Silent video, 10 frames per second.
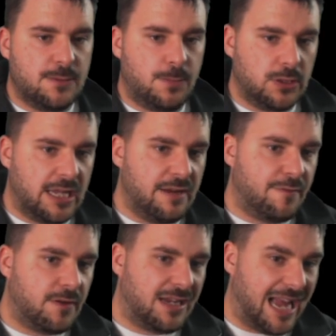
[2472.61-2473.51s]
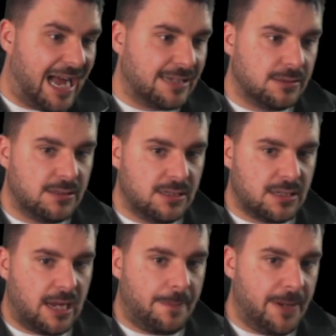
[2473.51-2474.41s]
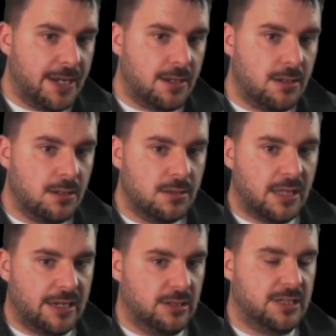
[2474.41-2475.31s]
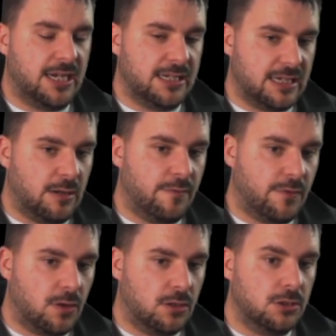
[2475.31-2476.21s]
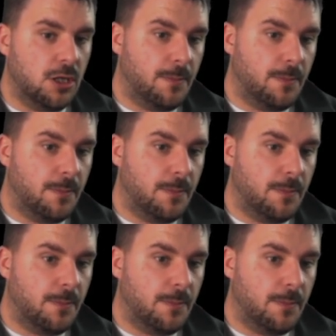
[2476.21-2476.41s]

but then if Gardens is like big, then it'll take a downfall.